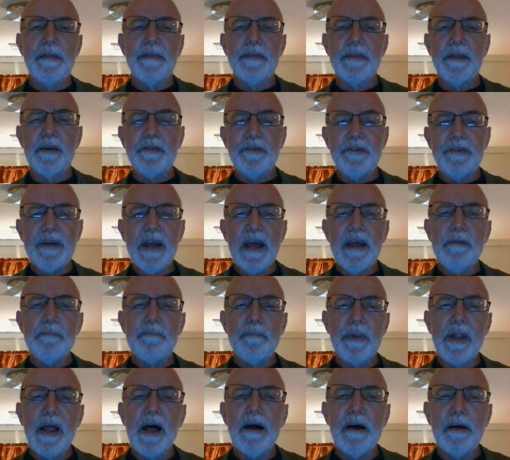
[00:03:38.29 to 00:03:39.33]
the shed
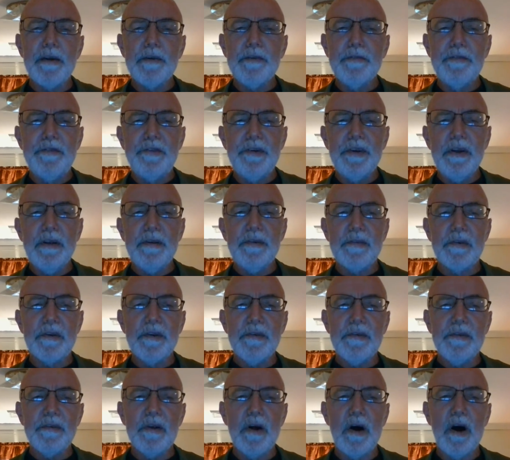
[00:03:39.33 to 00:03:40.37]
blood of
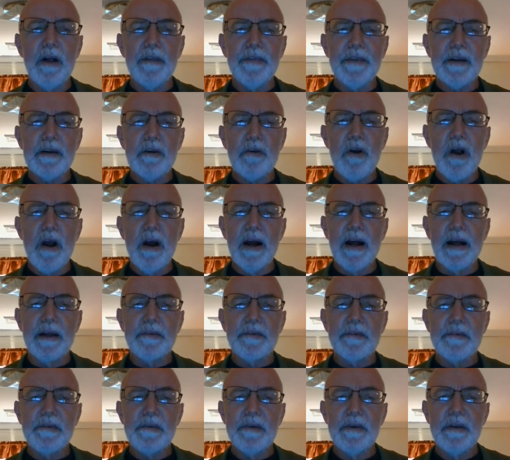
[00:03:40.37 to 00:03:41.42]
Jesus on the
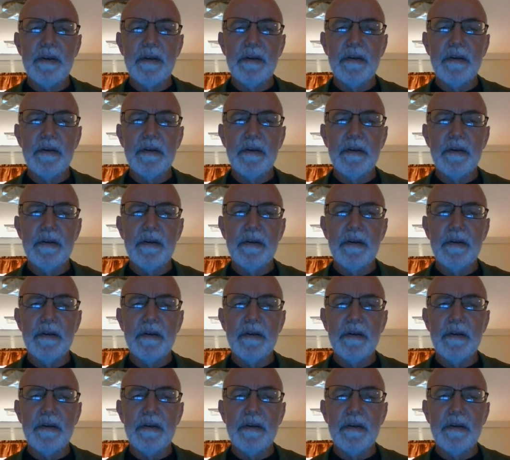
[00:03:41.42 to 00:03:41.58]
cross.